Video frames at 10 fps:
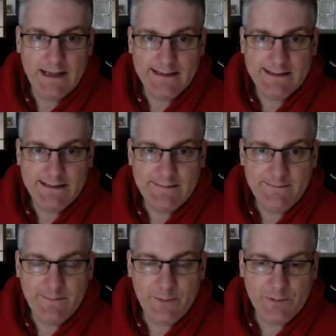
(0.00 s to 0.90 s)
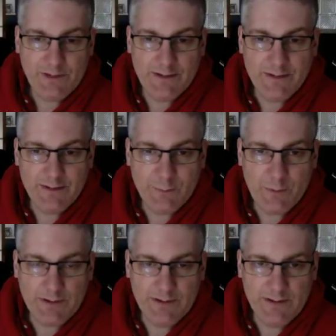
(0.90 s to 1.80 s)
And those changes
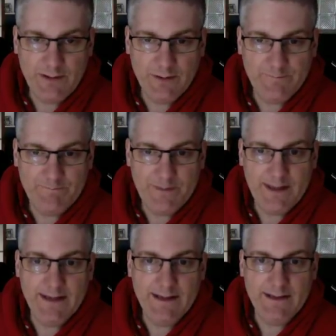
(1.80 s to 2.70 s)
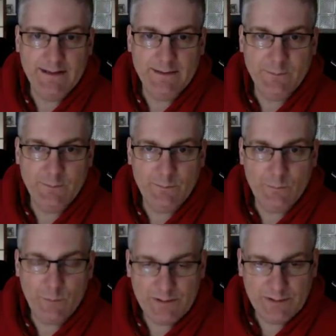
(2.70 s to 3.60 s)
will continue. And
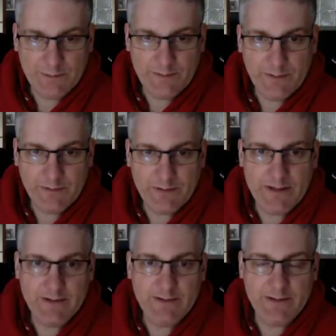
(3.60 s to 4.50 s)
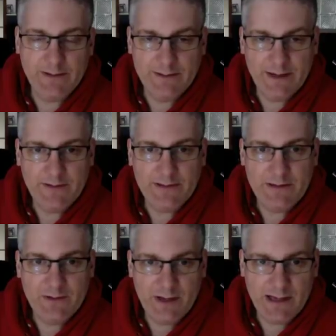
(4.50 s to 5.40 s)
one symbol of those changes is
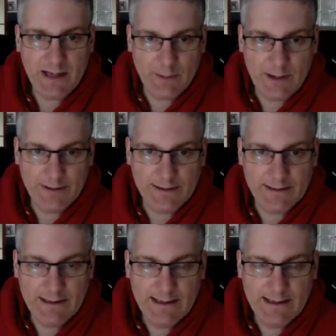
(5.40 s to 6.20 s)
definitely J.K. Rowling.